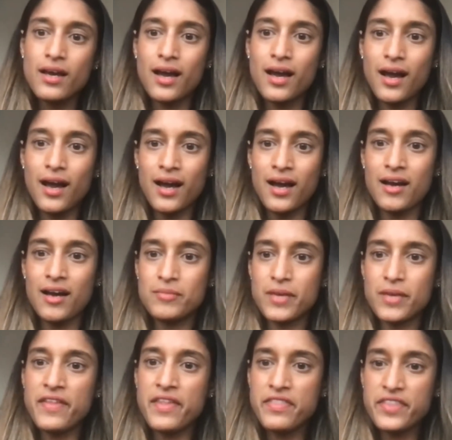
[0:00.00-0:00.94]

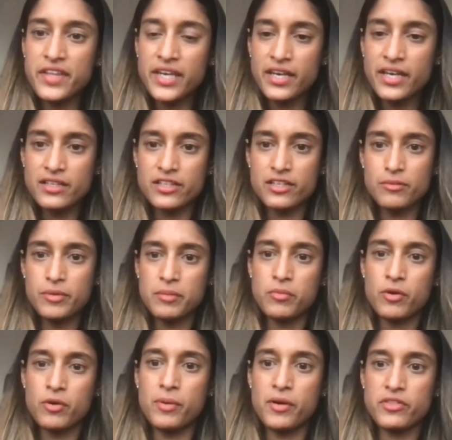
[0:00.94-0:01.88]
And then thinking a little bit
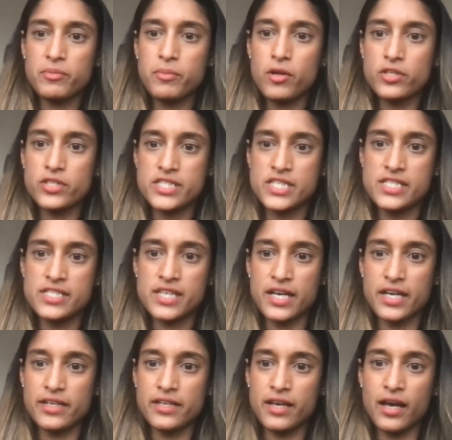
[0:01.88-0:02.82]
more about the policy
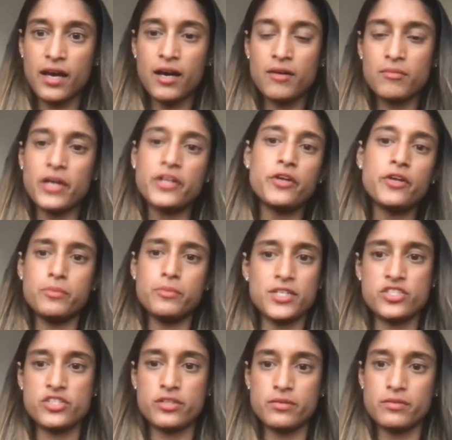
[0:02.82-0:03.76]
side, I know you
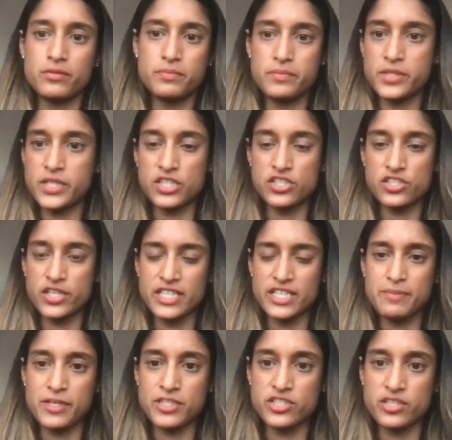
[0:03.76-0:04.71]
mentioned potentially
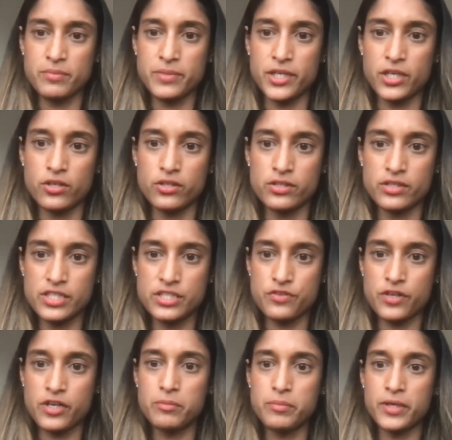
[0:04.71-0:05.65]
expansion beyond
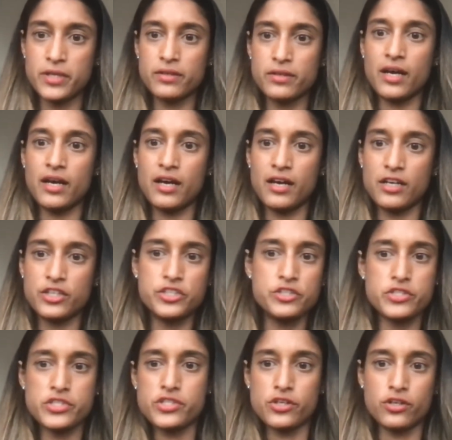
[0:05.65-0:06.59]
Israel, but could you
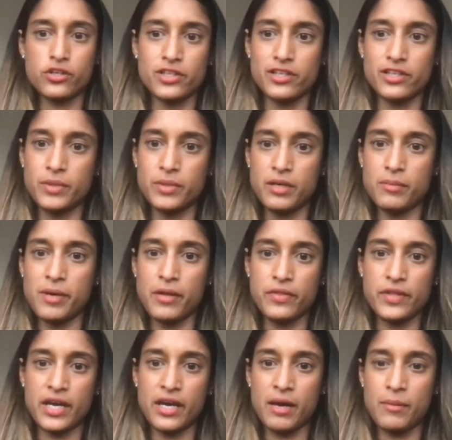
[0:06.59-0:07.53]
just talk a little bit about
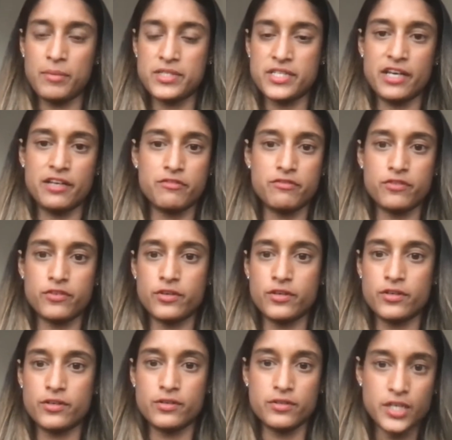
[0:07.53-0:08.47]
the appetite
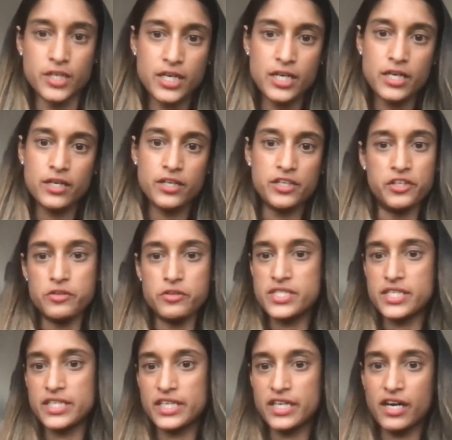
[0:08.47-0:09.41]
for,
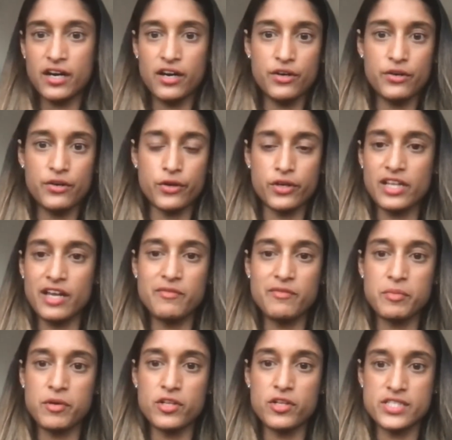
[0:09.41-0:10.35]
CDR or
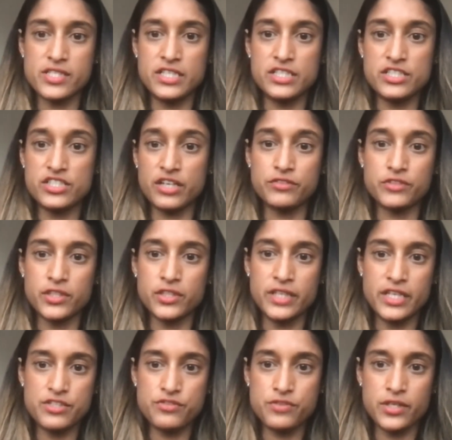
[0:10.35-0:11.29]
climate policy in general in
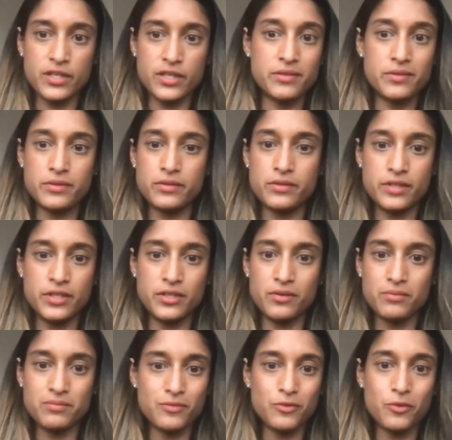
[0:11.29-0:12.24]
Israel, and
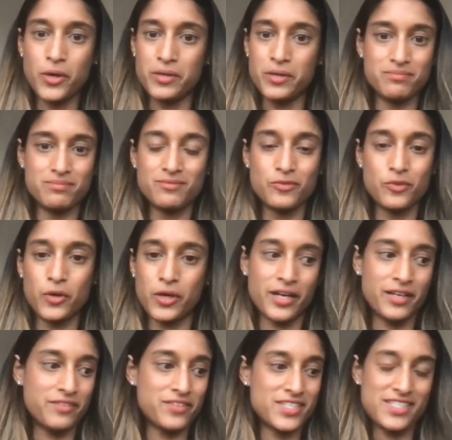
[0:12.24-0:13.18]
what
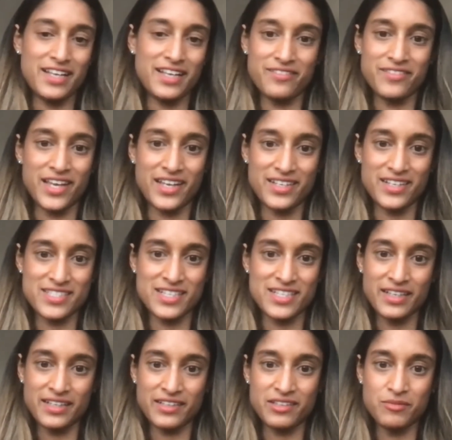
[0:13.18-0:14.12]
kind of the state of that is
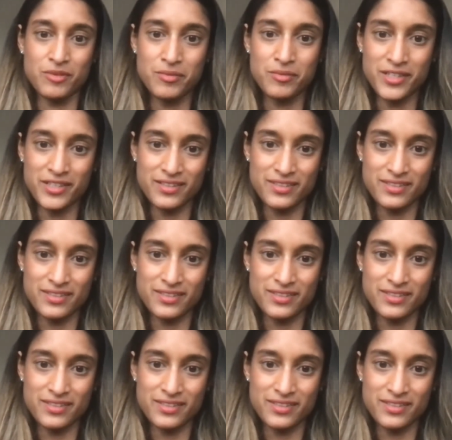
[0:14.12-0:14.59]
like at the moment?